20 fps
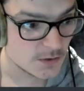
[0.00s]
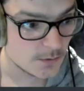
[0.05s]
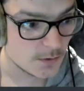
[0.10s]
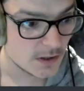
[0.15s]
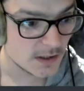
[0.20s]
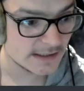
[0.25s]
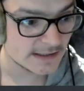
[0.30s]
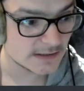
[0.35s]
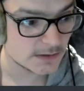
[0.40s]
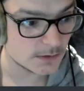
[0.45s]

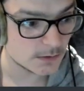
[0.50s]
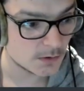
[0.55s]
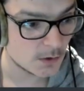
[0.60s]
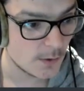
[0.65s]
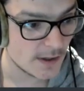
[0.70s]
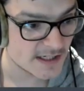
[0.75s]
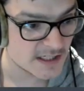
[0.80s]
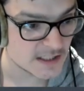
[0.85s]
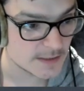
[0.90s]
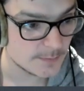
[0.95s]
our little
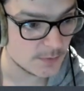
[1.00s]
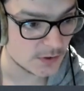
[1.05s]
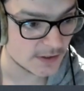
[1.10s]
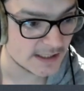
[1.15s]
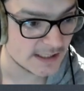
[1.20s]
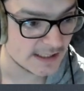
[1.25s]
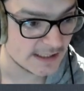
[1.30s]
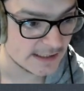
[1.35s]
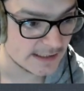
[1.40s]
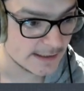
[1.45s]
quest book
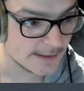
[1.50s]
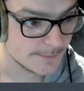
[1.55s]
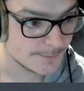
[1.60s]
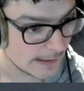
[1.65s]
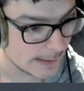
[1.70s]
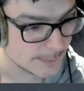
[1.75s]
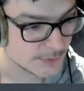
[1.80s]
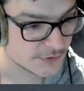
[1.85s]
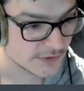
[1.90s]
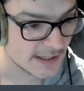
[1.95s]
here,
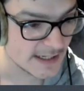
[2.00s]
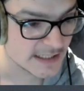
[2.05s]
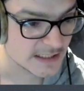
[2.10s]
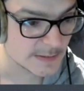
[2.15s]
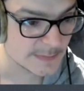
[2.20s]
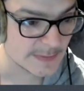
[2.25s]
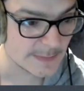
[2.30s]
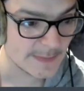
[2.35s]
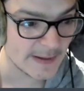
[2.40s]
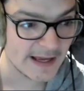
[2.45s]
I'm trying
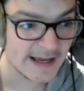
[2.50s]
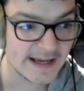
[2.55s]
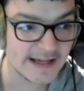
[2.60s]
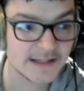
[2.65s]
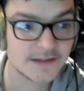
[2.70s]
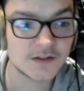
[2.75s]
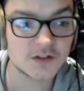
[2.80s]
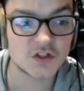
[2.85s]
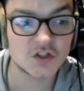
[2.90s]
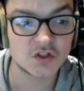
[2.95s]
to prepare
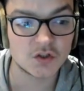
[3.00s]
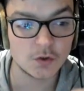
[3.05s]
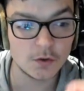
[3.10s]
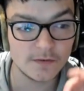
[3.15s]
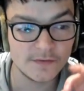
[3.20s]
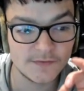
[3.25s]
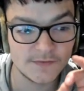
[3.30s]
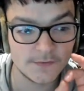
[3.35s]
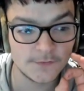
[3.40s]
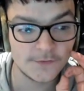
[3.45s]
the
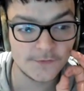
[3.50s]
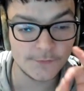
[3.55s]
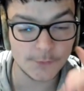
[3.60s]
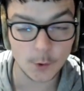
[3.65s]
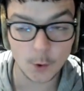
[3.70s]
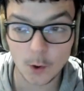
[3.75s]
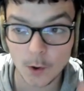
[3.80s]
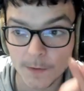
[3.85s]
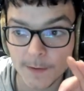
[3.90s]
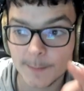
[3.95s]
stuff
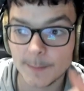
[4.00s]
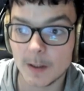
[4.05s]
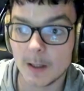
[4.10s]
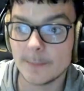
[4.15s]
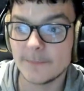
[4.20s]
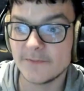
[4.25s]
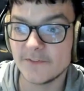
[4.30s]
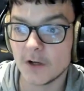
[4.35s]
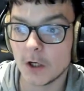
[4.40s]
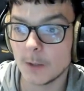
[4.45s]
for the
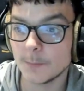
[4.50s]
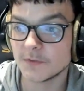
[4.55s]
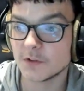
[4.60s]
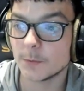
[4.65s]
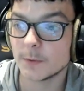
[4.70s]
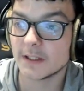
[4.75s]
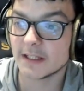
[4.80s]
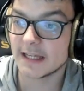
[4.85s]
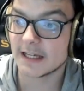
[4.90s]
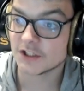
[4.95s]
mob farm so
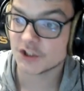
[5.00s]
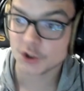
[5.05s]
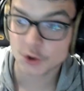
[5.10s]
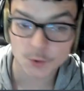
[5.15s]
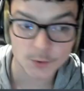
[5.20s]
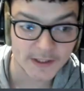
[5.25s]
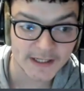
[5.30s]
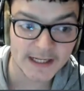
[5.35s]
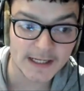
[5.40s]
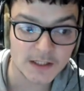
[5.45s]
we can get
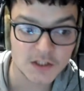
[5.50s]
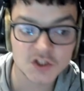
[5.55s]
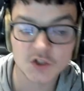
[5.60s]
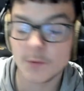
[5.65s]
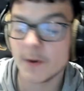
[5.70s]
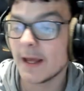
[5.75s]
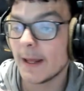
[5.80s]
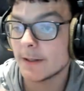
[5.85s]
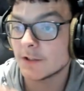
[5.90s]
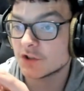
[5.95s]
straight
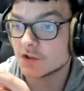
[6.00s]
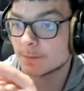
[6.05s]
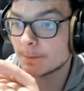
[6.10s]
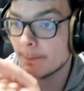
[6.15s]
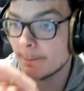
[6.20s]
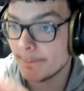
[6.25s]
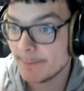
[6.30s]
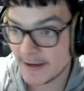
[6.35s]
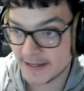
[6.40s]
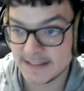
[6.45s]
into it and just
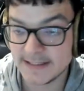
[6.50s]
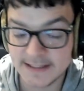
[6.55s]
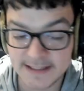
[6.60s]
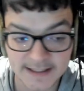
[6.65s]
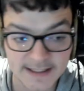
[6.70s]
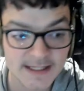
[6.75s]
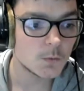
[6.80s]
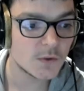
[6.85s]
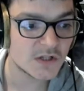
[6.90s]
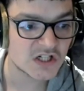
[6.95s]
make it,